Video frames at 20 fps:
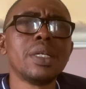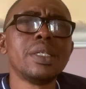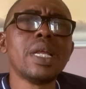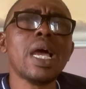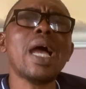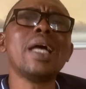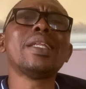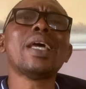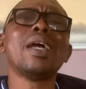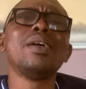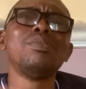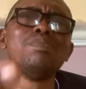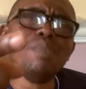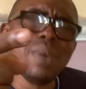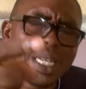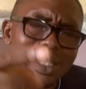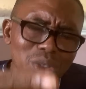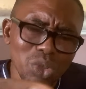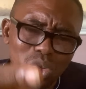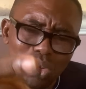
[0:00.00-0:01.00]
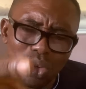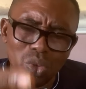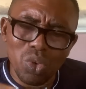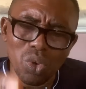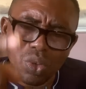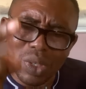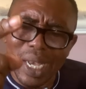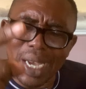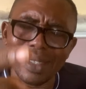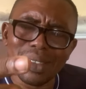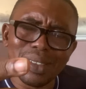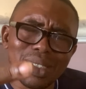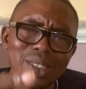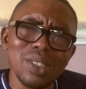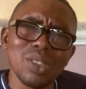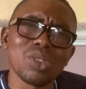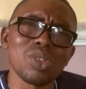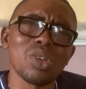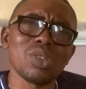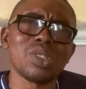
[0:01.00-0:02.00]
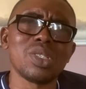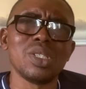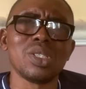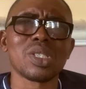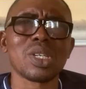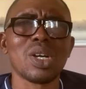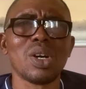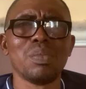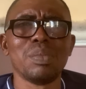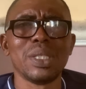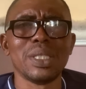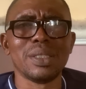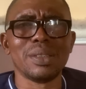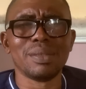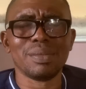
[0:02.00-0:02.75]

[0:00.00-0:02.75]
And I made you to know that Jesus is coming.